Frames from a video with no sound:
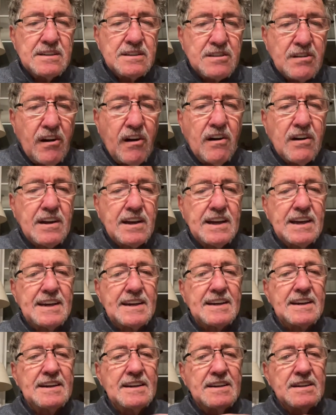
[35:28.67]

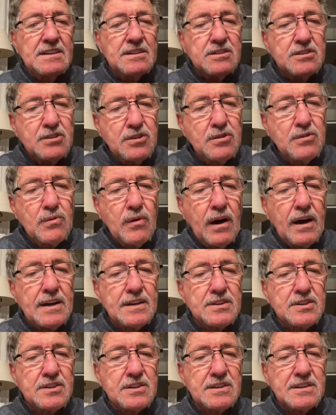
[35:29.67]
talking to
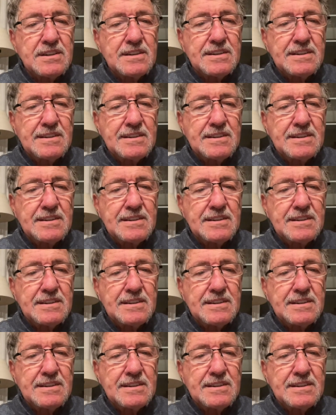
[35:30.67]
us.